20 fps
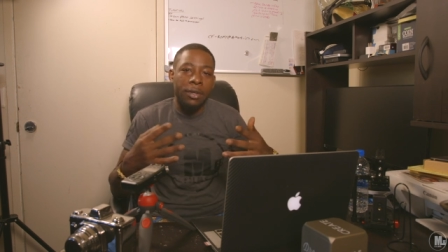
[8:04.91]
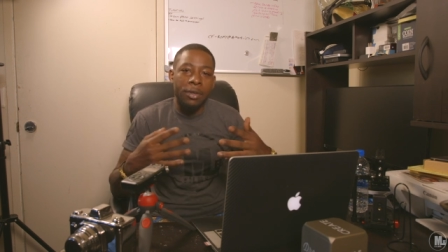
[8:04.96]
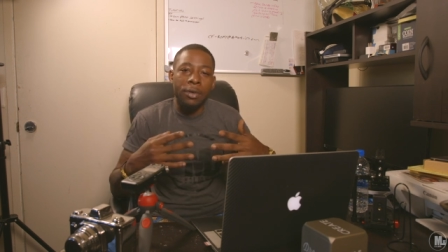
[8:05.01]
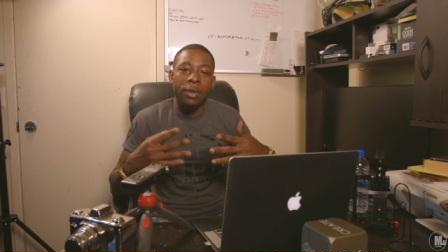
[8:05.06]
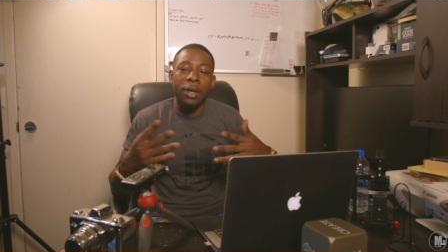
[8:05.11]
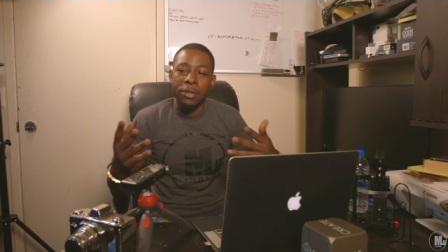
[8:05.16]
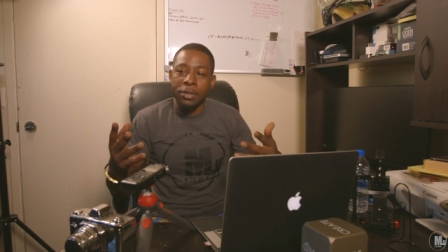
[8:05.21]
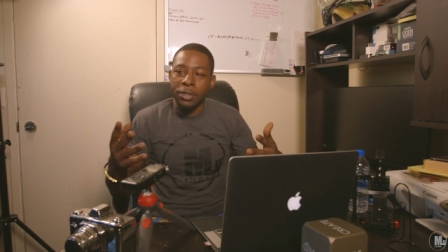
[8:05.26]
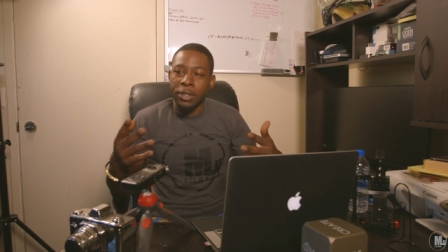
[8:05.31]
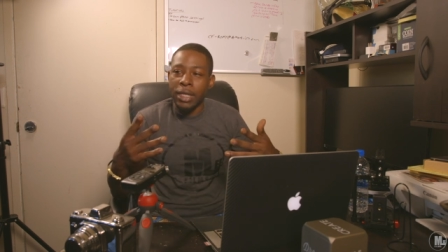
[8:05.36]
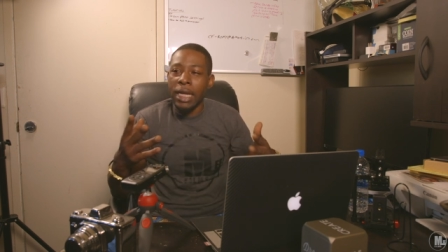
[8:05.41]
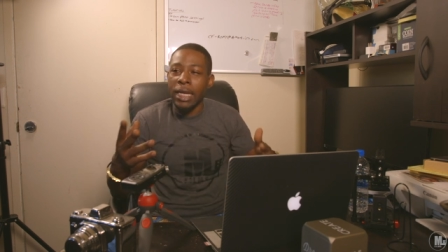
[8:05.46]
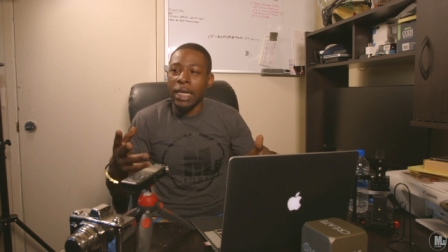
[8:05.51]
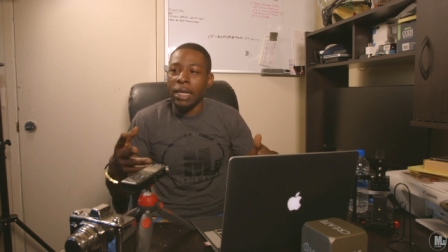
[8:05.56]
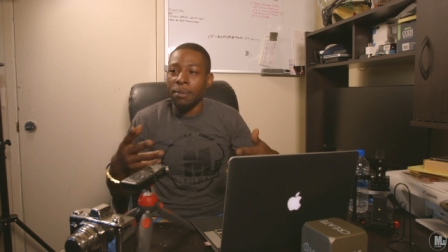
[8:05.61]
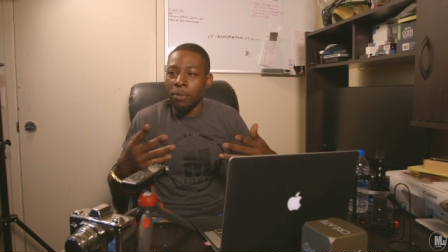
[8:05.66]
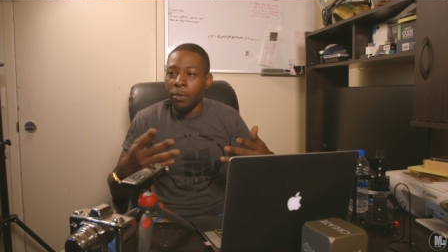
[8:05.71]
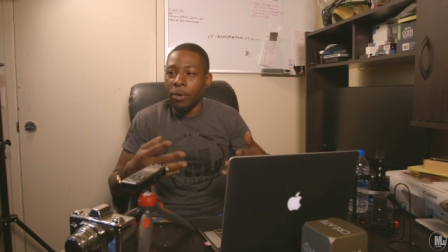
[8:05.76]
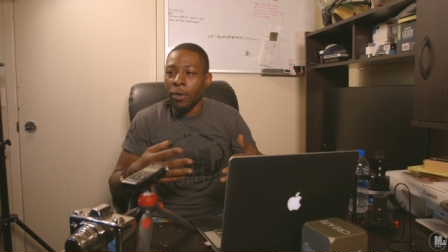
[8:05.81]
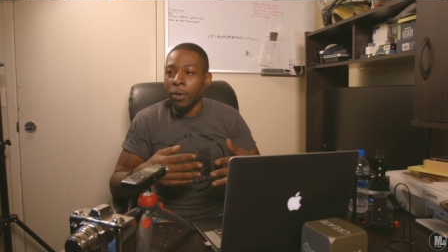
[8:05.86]
You understand
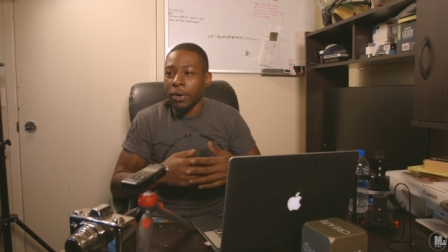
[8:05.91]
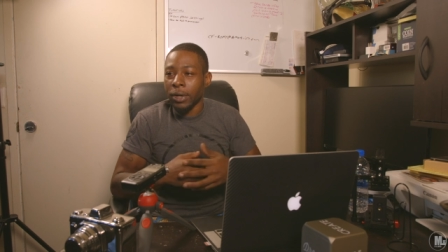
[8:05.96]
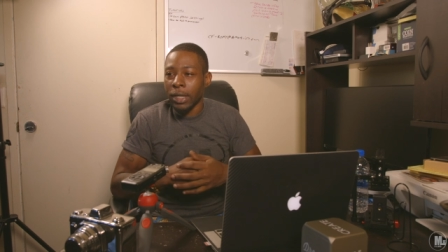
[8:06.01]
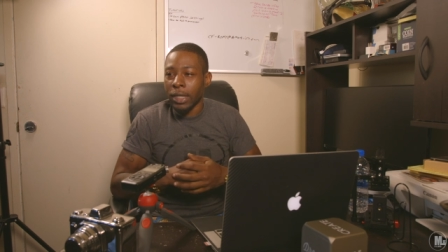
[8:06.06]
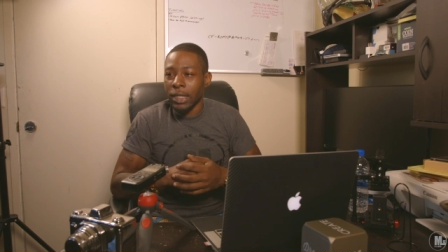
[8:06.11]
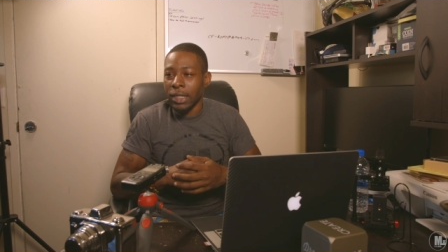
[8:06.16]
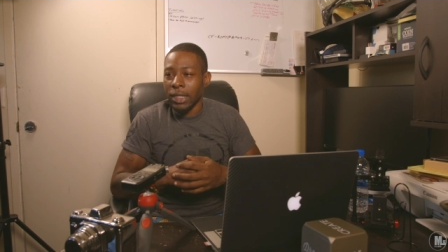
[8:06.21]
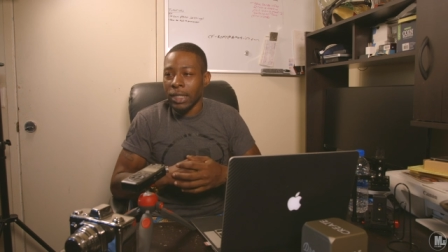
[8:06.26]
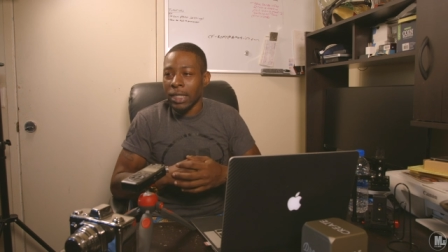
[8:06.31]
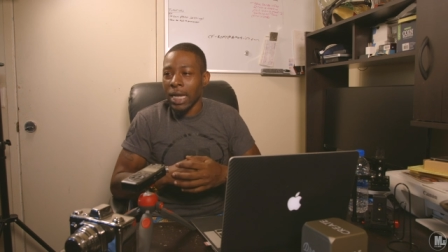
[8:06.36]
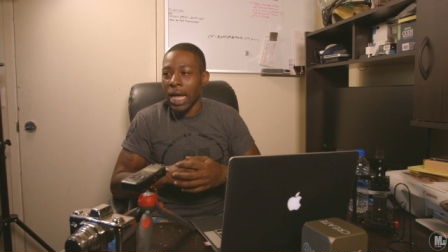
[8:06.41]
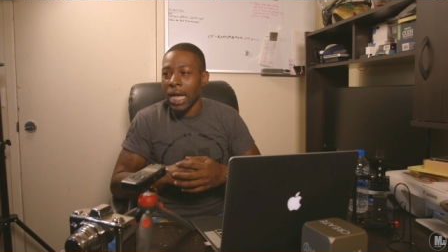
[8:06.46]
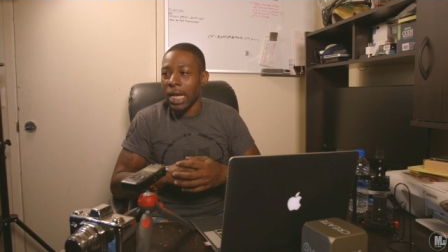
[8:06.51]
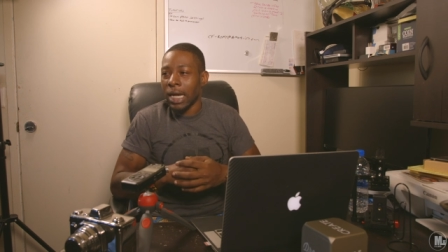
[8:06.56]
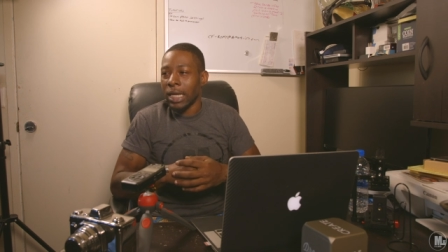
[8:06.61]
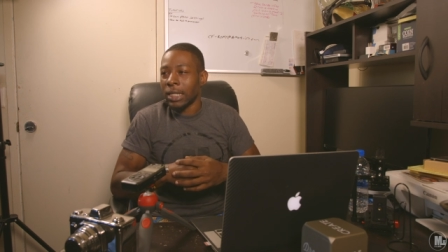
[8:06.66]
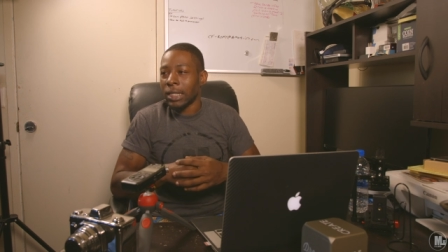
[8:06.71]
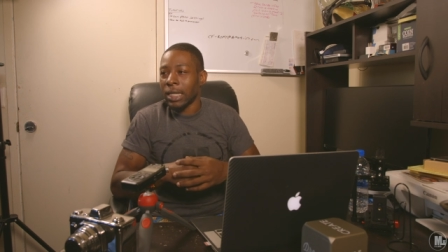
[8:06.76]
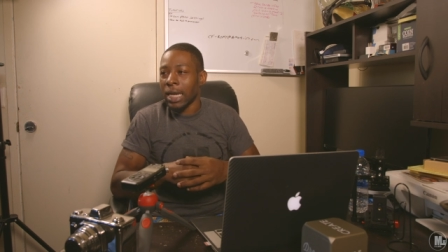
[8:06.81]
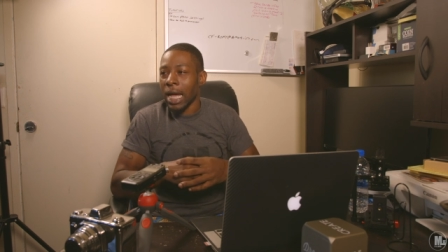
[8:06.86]
it more because it's not
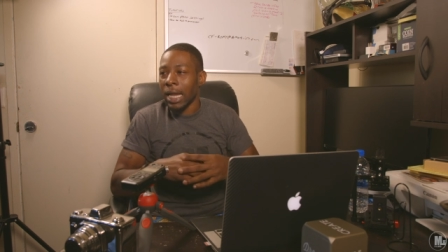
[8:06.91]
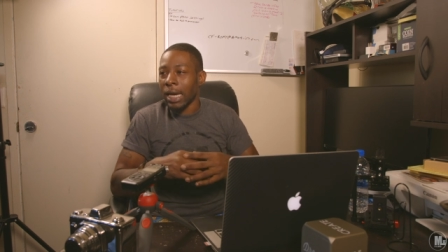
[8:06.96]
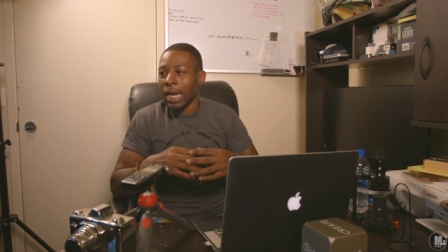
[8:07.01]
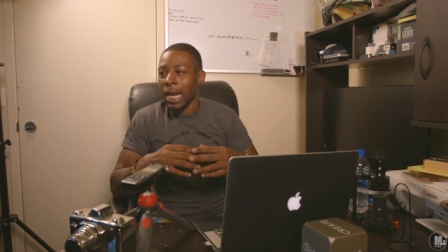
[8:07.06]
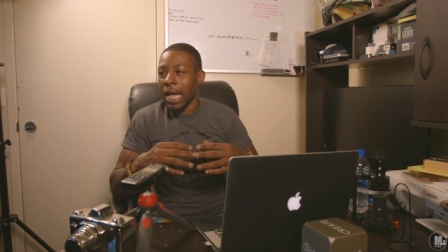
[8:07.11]
it's not